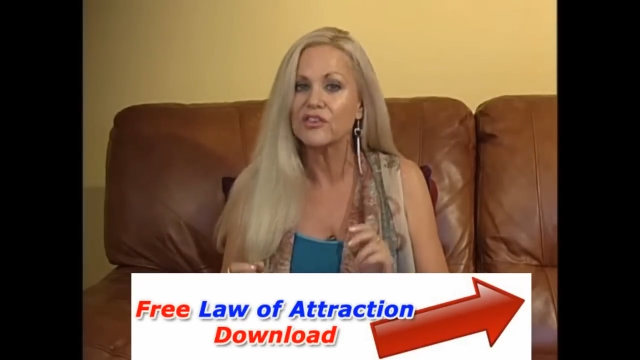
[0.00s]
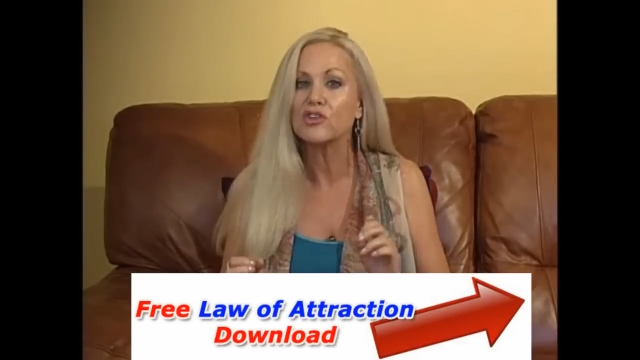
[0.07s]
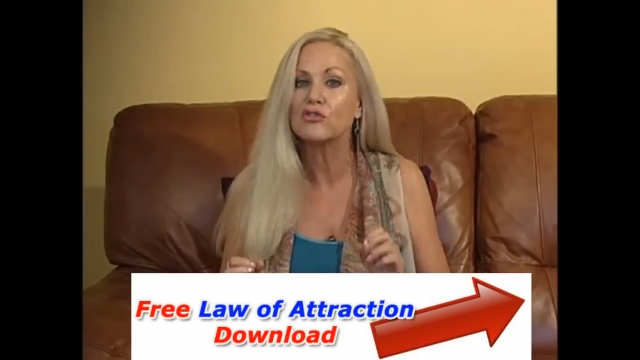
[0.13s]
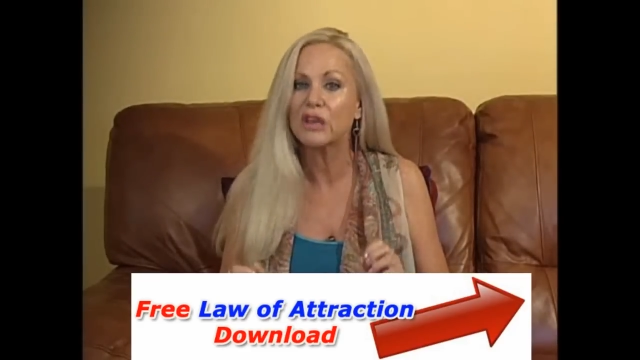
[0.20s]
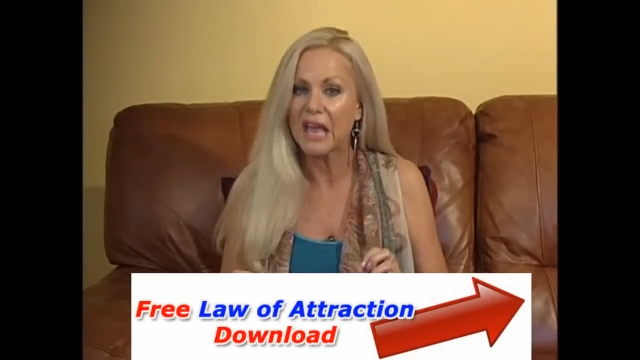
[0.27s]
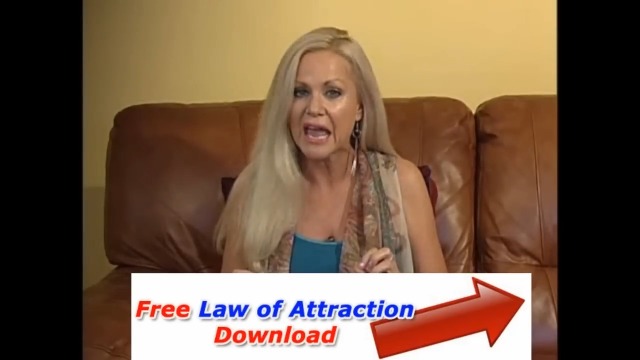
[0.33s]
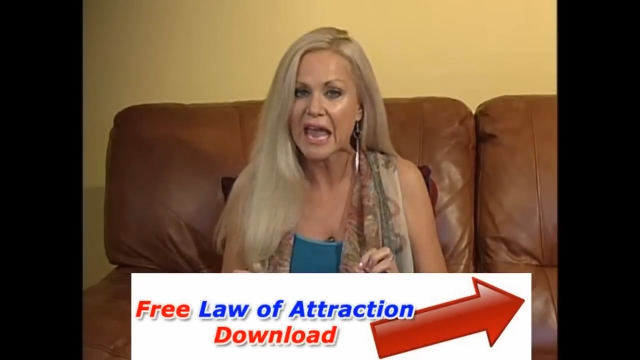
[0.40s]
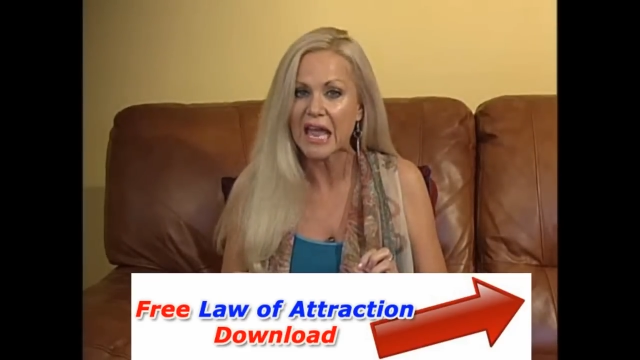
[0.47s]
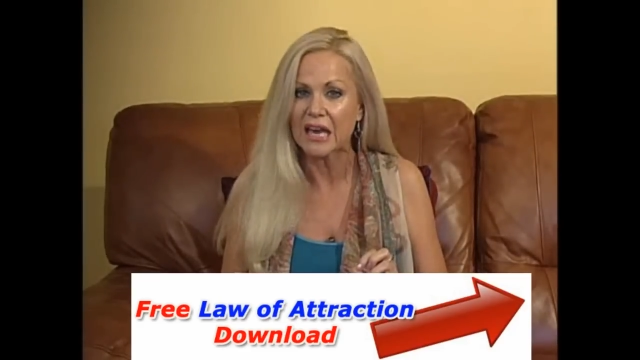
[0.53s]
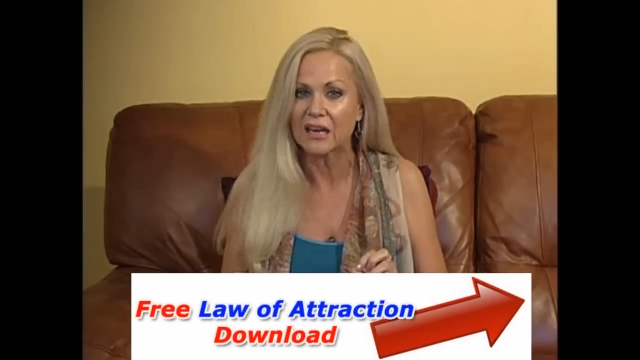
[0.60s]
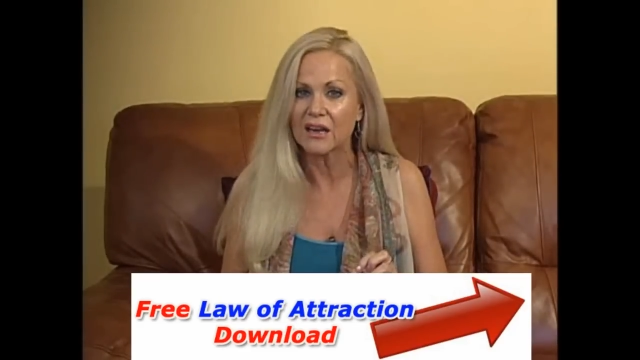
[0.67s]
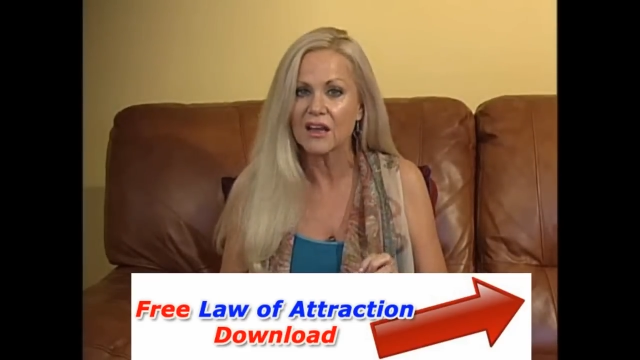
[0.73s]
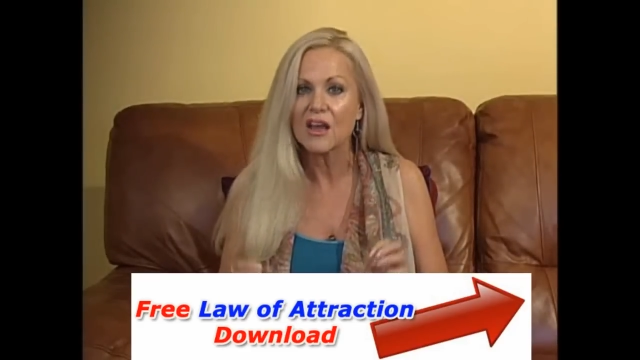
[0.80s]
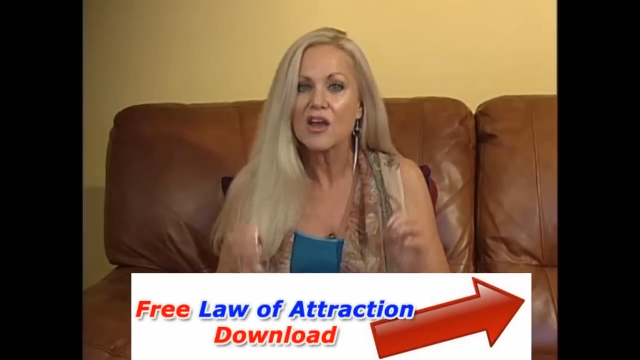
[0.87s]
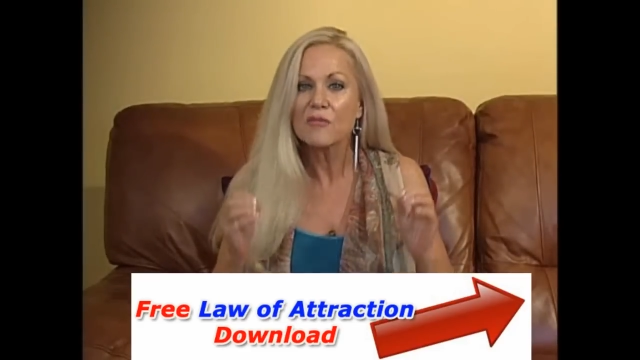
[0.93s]
You can,
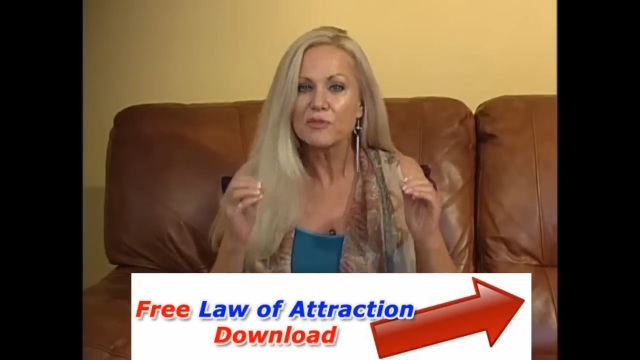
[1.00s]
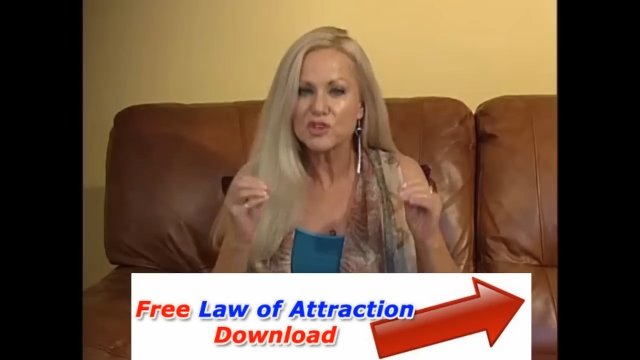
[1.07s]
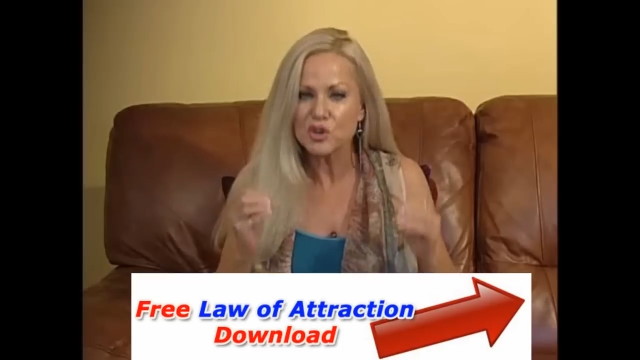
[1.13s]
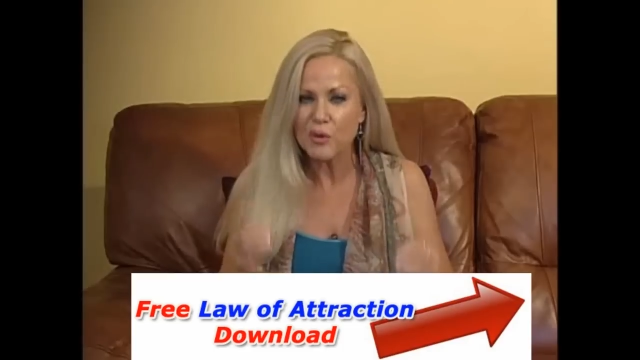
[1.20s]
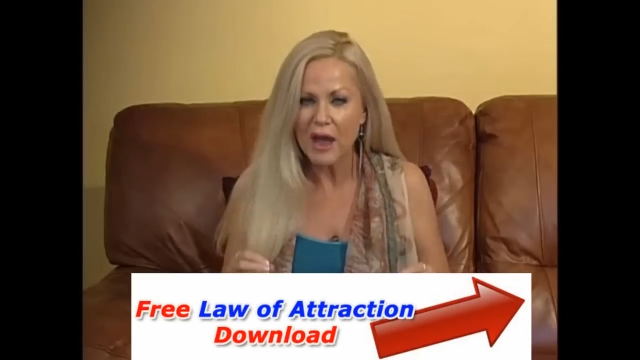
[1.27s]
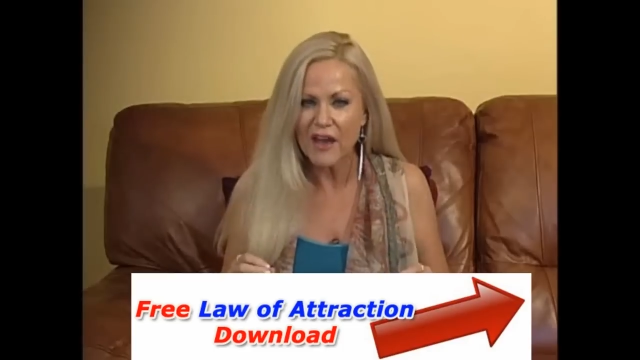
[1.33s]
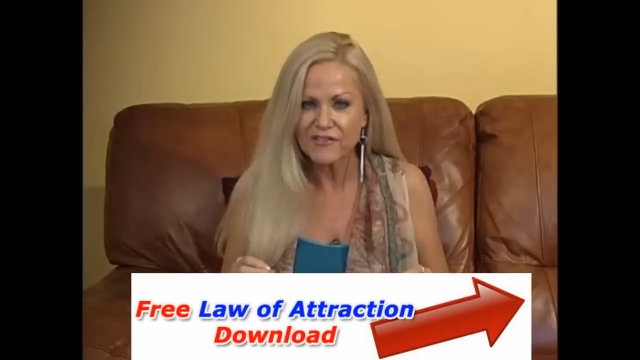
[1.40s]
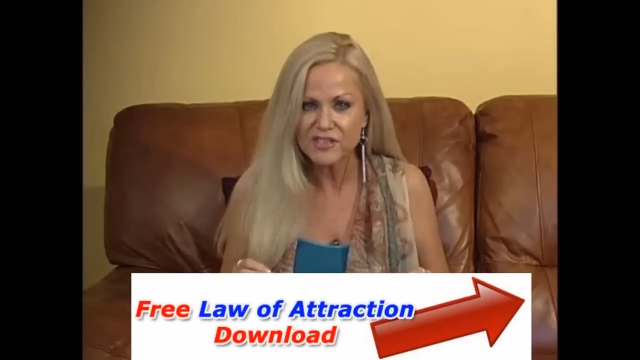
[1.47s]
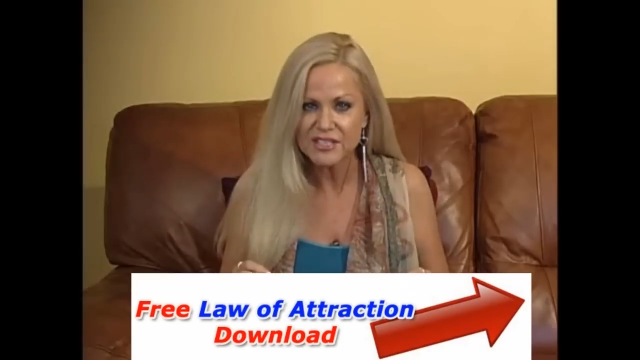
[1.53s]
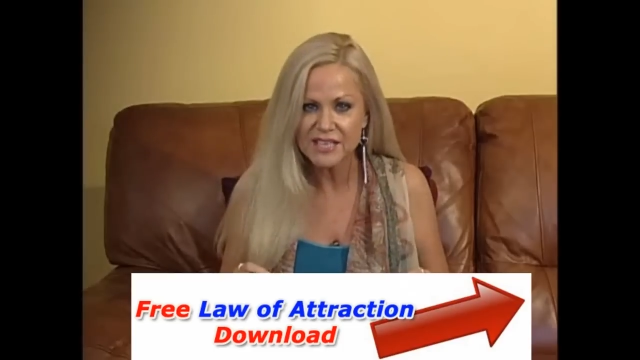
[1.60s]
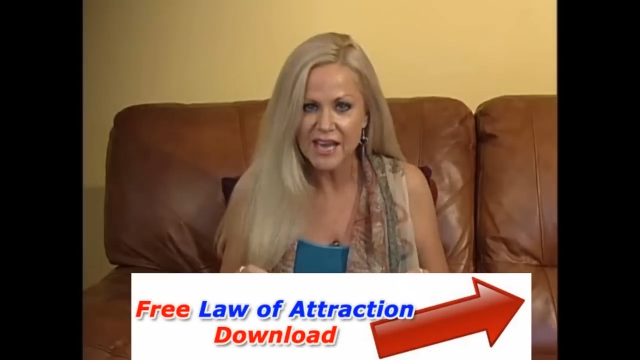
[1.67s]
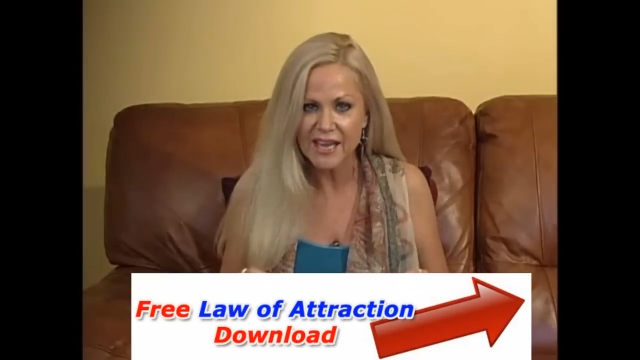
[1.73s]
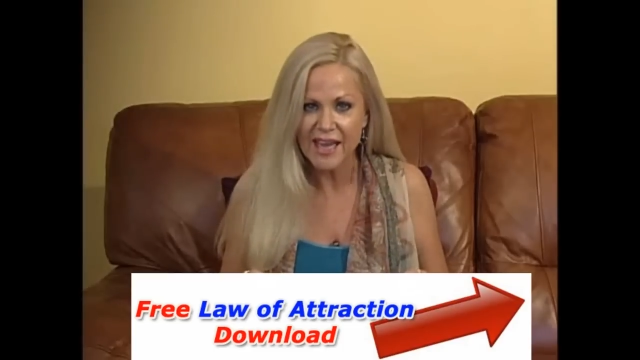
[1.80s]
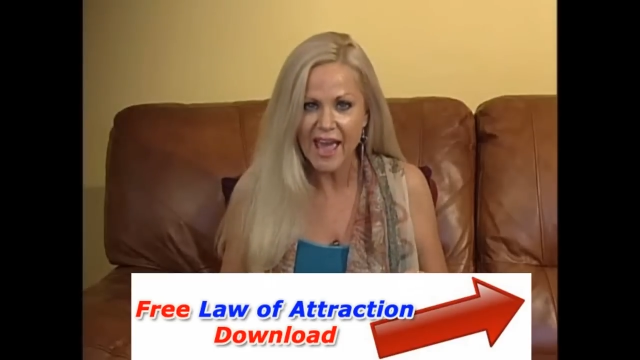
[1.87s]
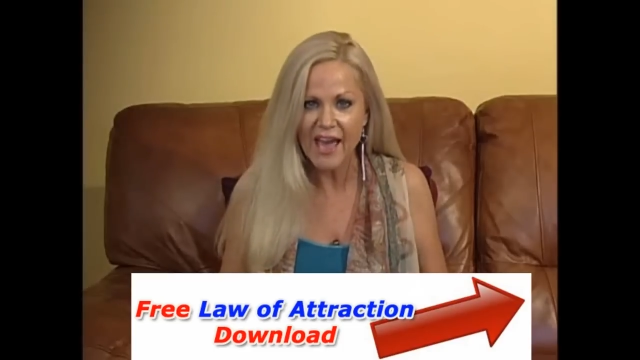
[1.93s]
but you have to
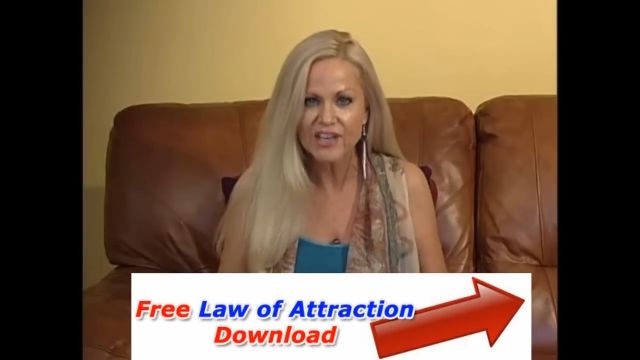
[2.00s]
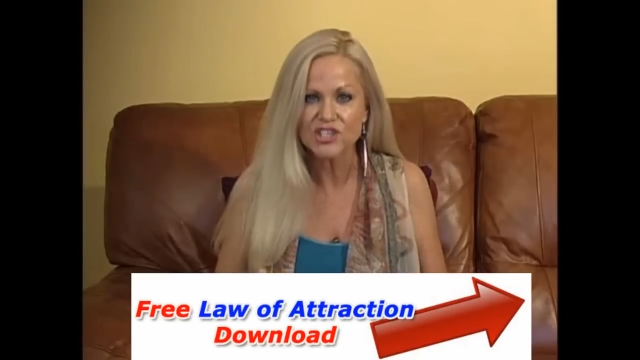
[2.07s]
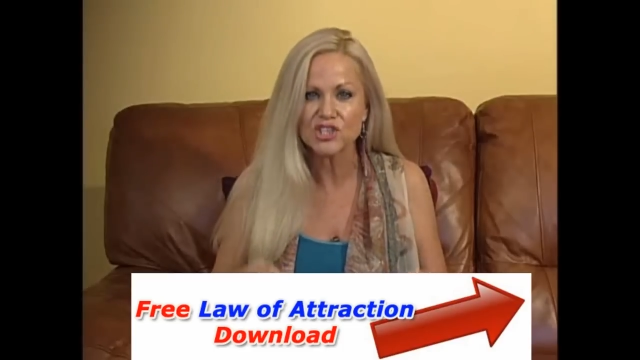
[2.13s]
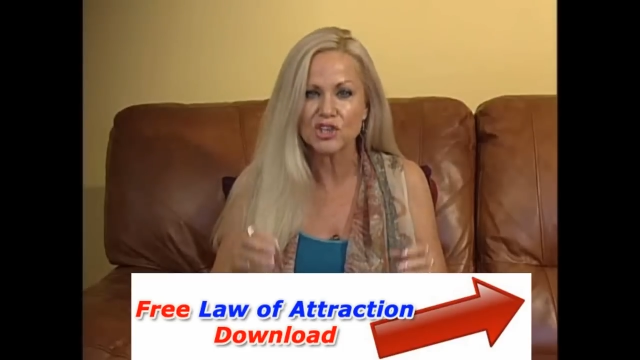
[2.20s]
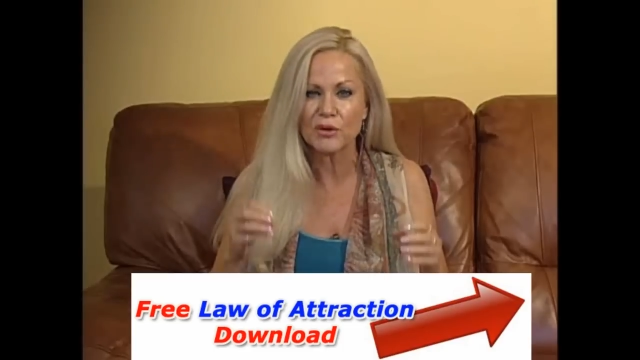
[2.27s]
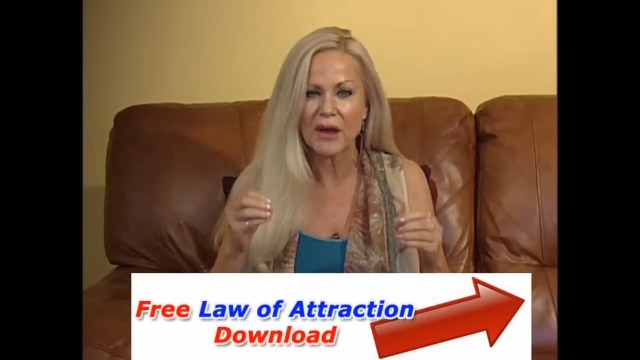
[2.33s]
take action.